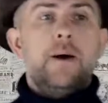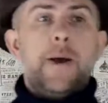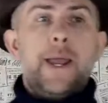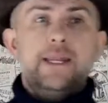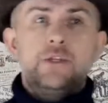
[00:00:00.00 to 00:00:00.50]

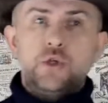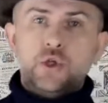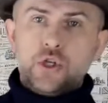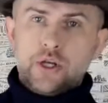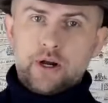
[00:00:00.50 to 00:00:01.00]
And you
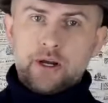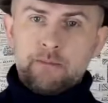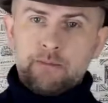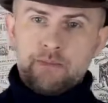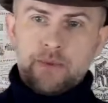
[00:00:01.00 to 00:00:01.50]
should
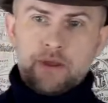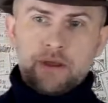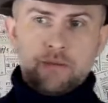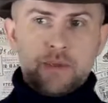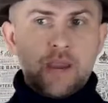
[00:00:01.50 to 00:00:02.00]

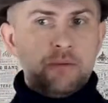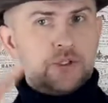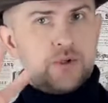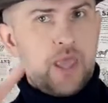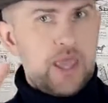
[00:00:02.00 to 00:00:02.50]
be able
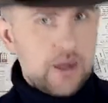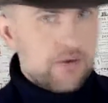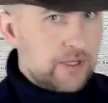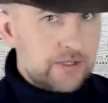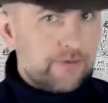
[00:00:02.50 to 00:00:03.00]
to
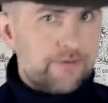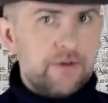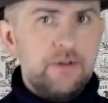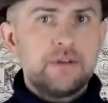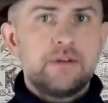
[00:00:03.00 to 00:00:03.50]
hear the
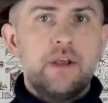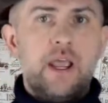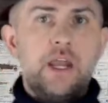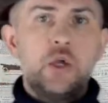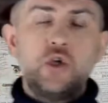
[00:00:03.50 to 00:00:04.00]
difference,
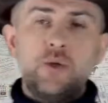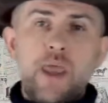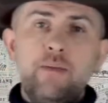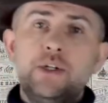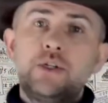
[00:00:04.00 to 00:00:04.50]
and you should be
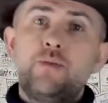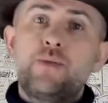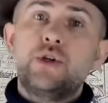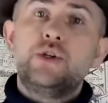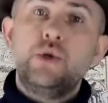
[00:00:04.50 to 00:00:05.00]
able to
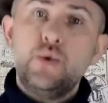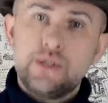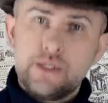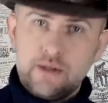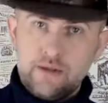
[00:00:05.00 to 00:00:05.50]

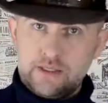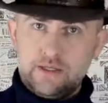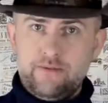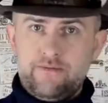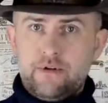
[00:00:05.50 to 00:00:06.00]
produce this
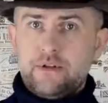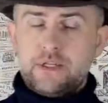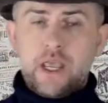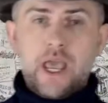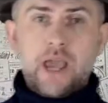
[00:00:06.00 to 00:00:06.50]
difference.
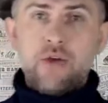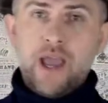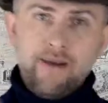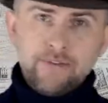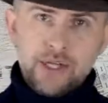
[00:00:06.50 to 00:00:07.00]
And you
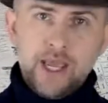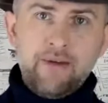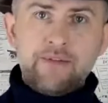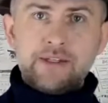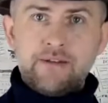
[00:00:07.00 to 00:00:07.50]
have to
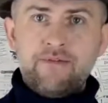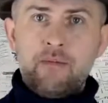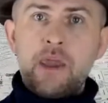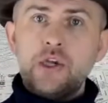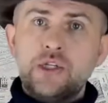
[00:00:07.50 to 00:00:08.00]
have this
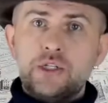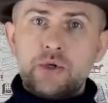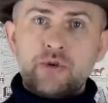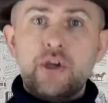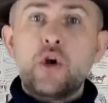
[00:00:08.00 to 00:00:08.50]

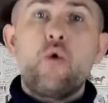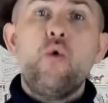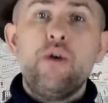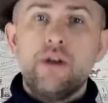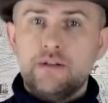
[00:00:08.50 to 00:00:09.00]
information
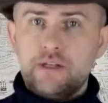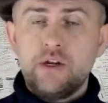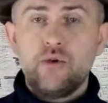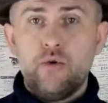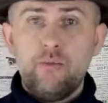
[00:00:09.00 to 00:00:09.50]
recorded
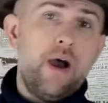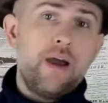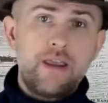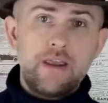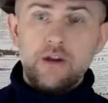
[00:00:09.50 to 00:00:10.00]
in your
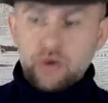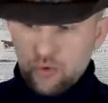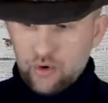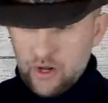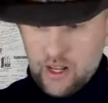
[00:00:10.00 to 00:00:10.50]
body, in
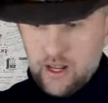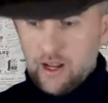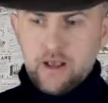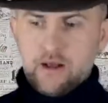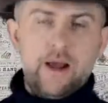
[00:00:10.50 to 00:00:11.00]
your,
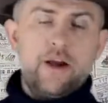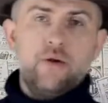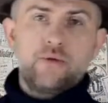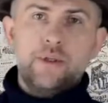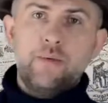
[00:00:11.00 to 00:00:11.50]

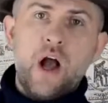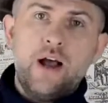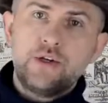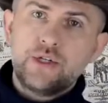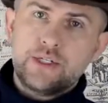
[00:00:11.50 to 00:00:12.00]

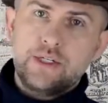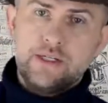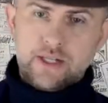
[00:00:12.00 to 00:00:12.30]
subconsciousness.